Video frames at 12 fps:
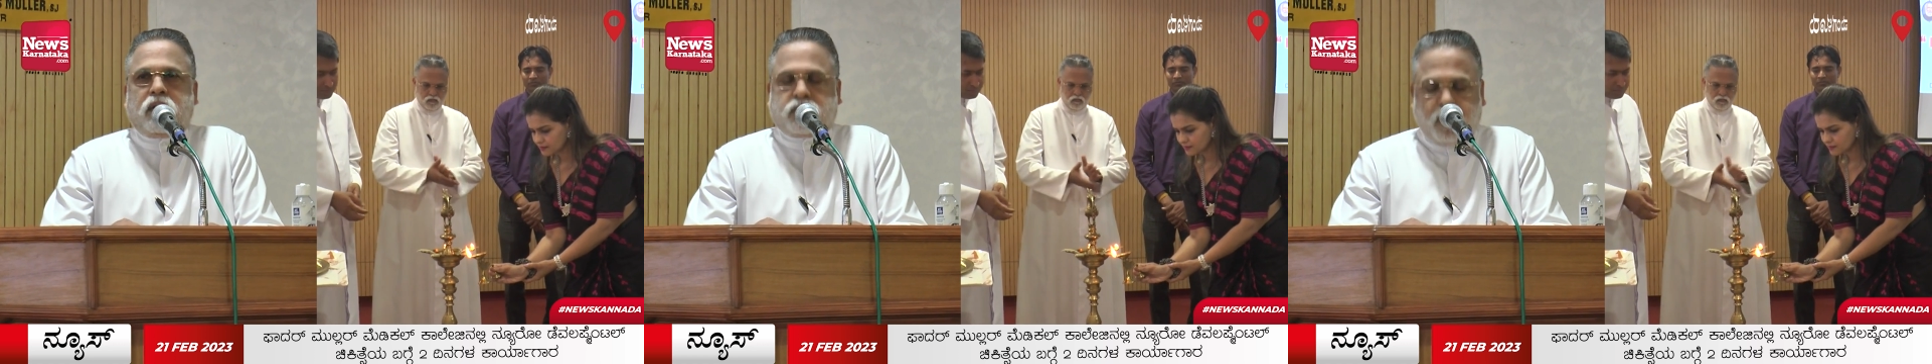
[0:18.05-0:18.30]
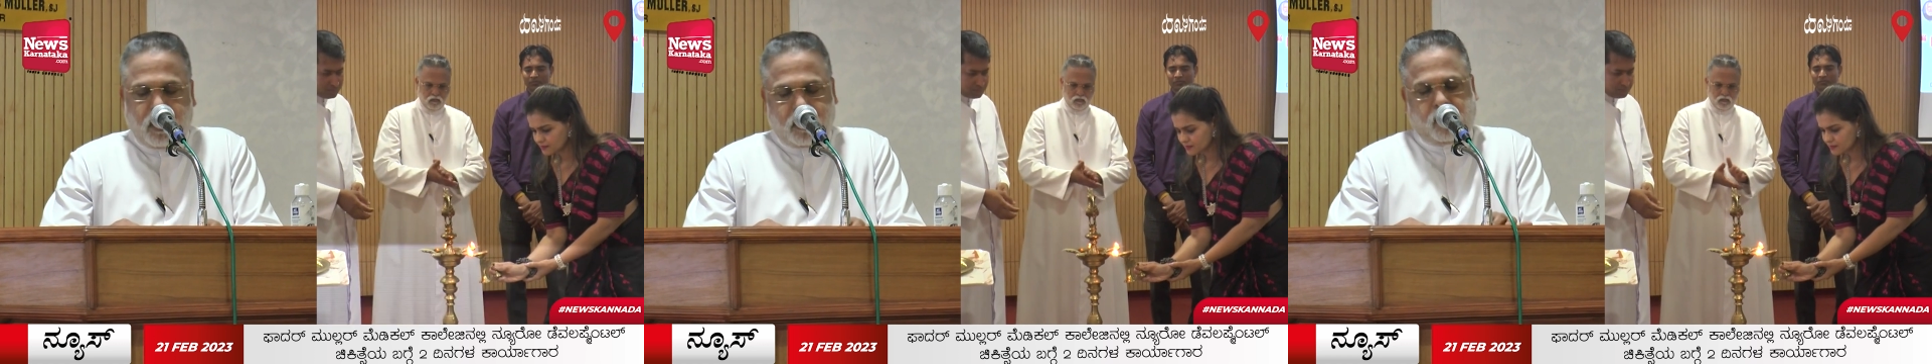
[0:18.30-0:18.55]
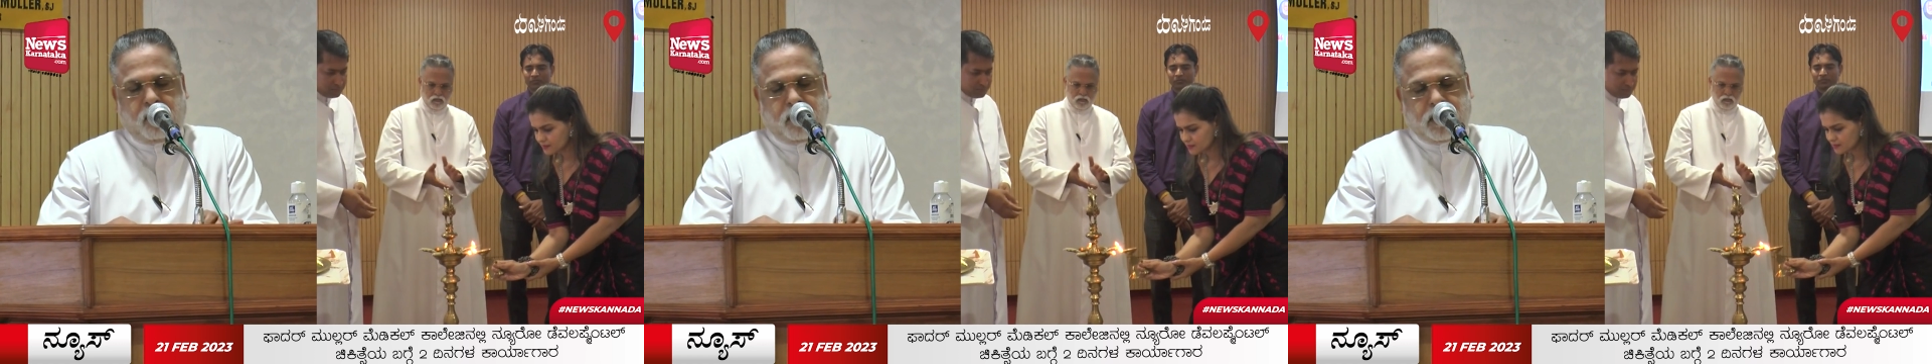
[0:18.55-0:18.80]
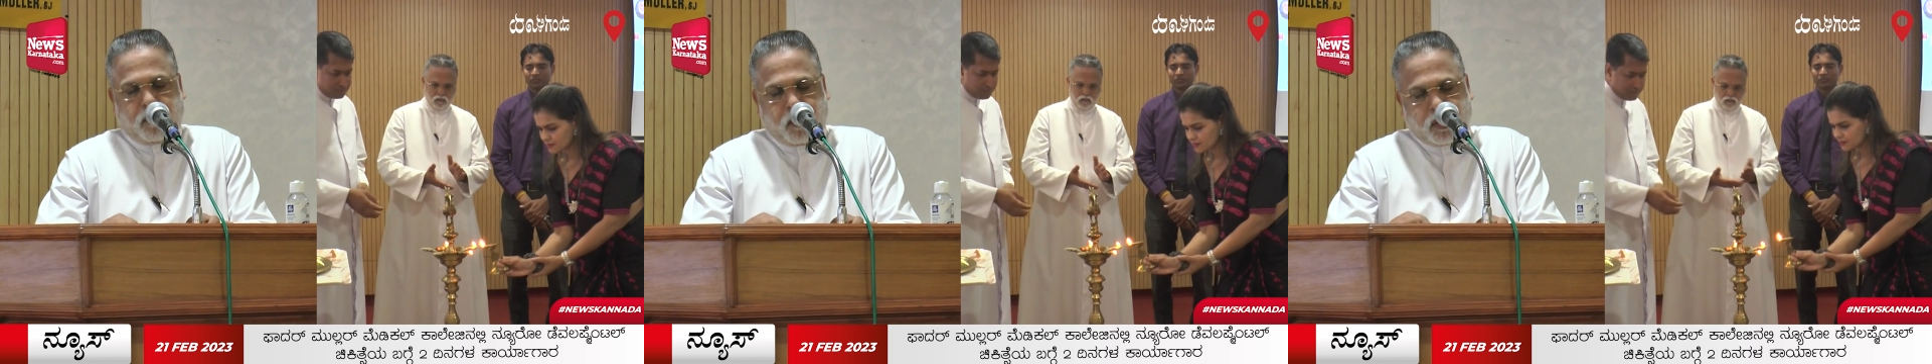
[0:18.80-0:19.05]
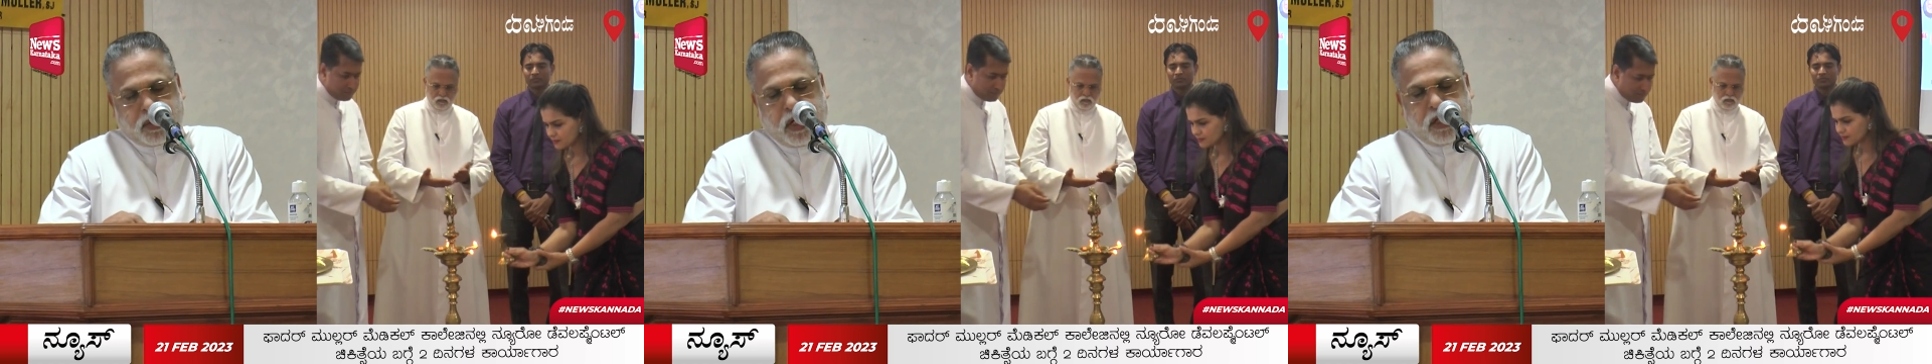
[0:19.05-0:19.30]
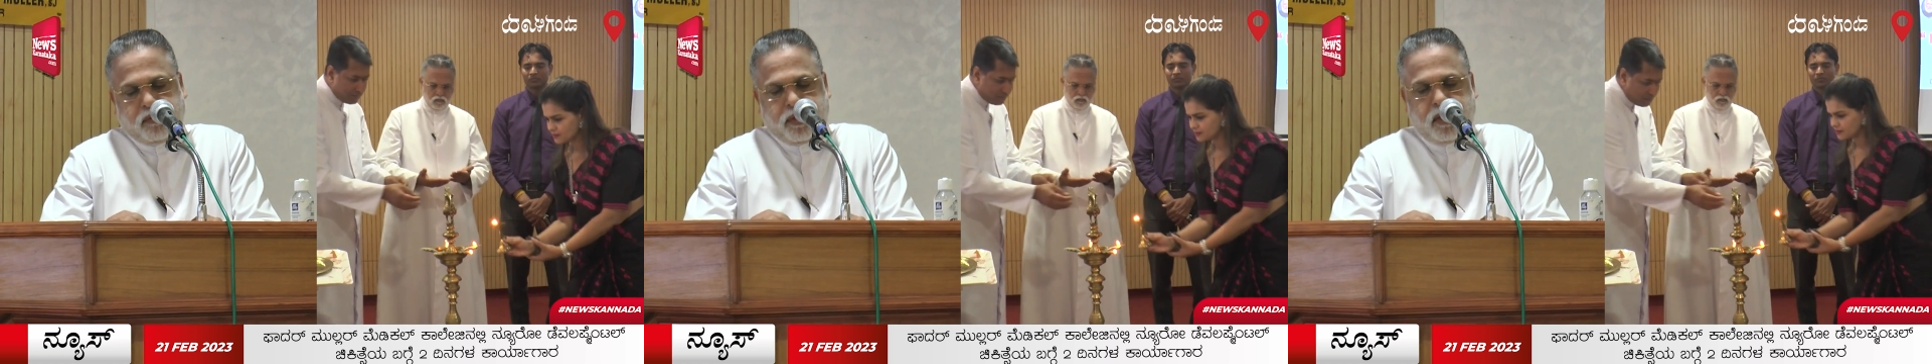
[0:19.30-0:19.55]
So also for the
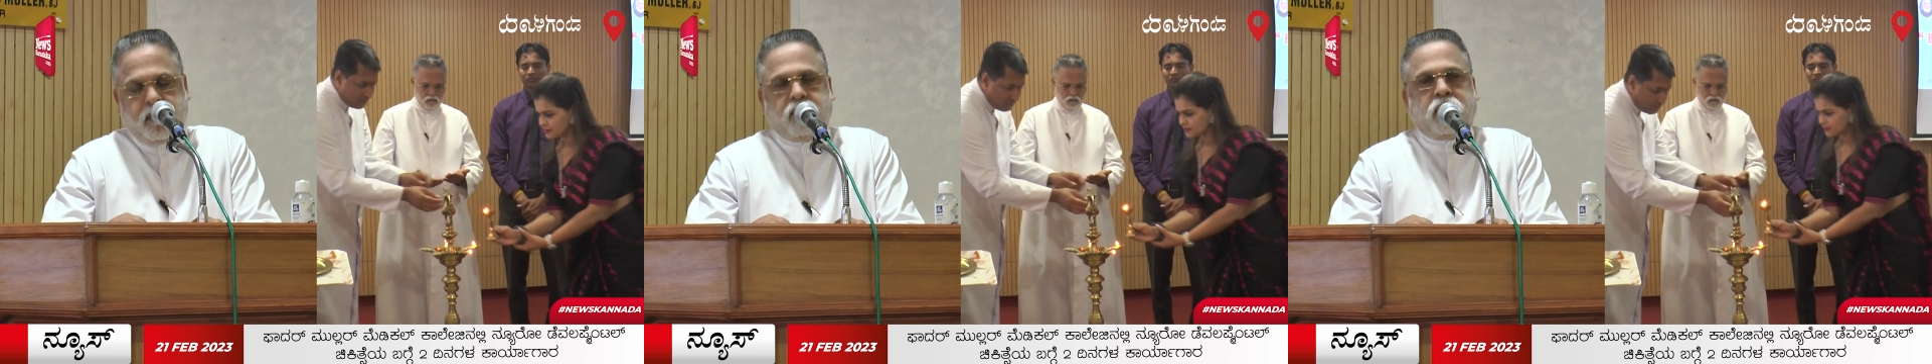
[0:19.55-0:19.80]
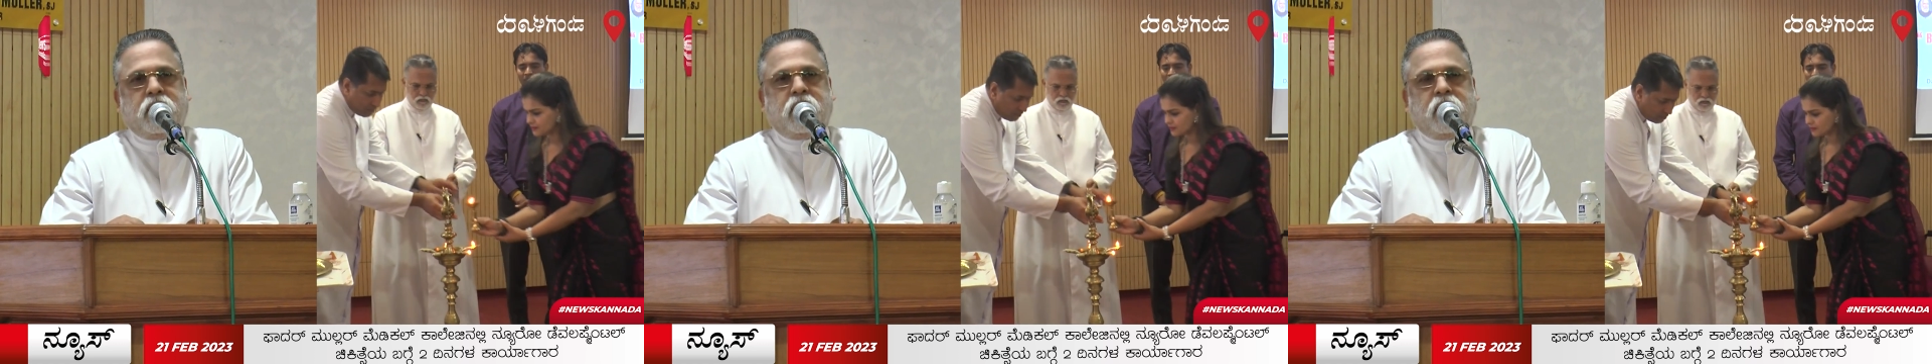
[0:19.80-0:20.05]
postgraduate,